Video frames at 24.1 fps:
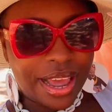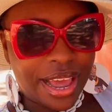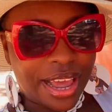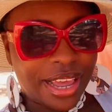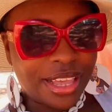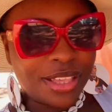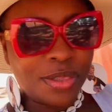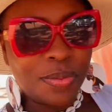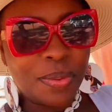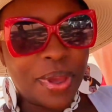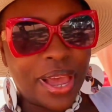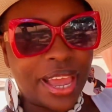
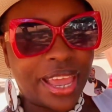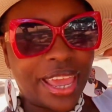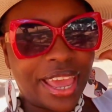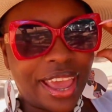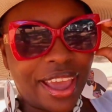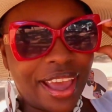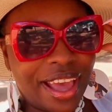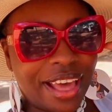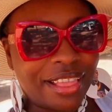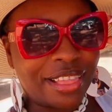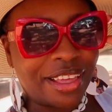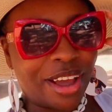guys, we are
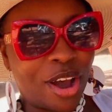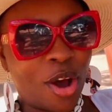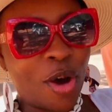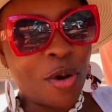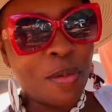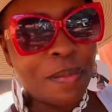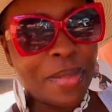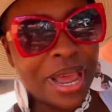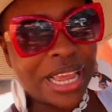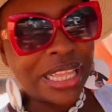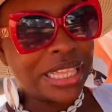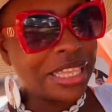here at the
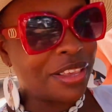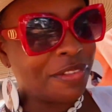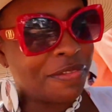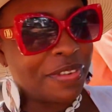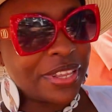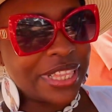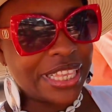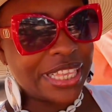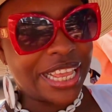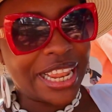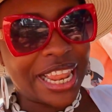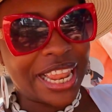
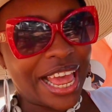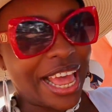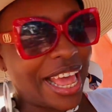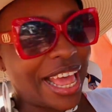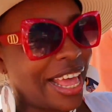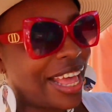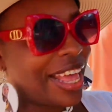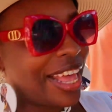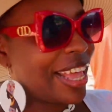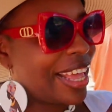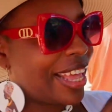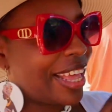almighty
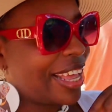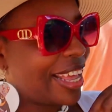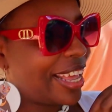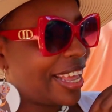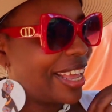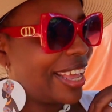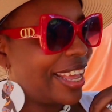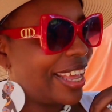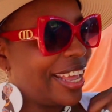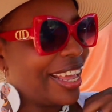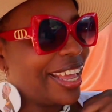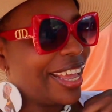Fathala
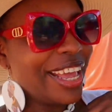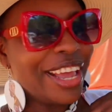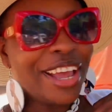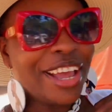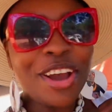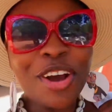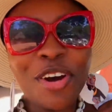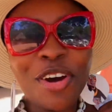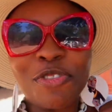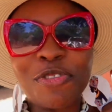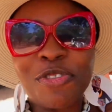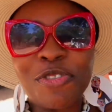
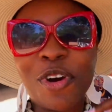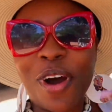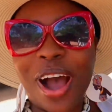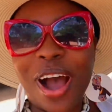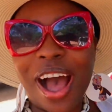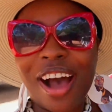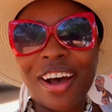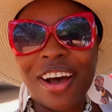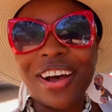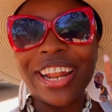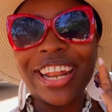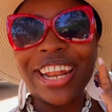for
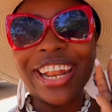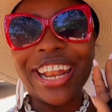our